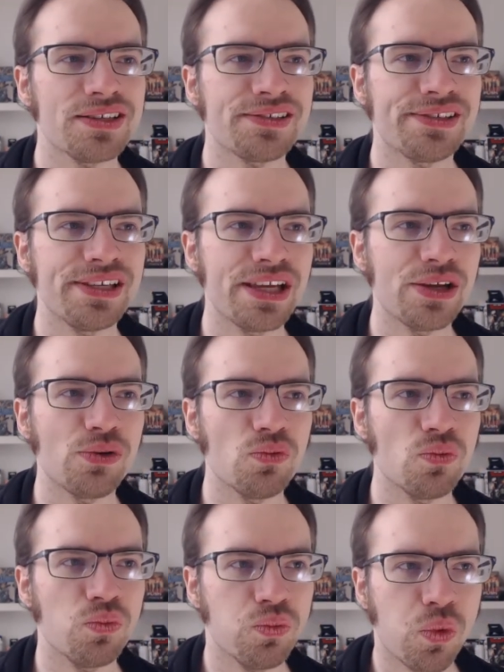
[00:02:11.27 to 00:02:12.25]
see
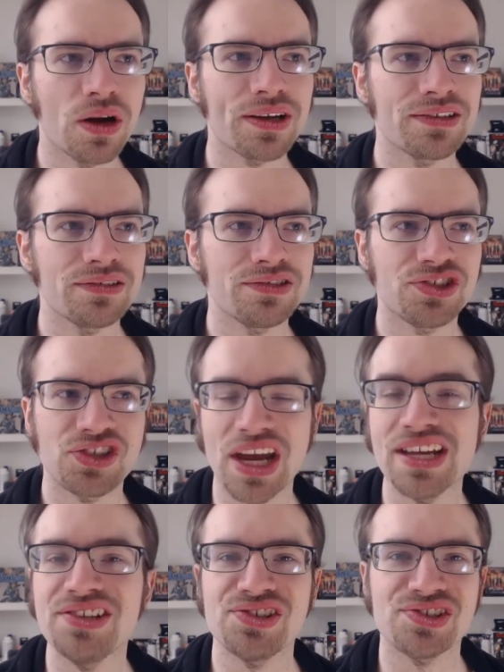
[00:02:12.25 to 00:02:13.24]
what
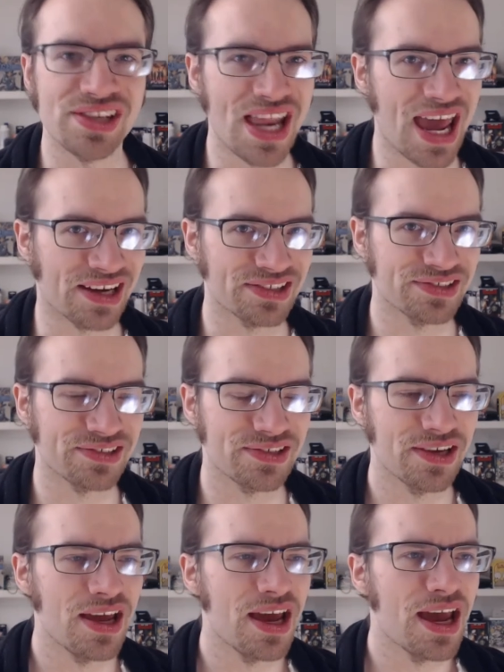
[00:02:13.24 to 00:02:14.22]
changes next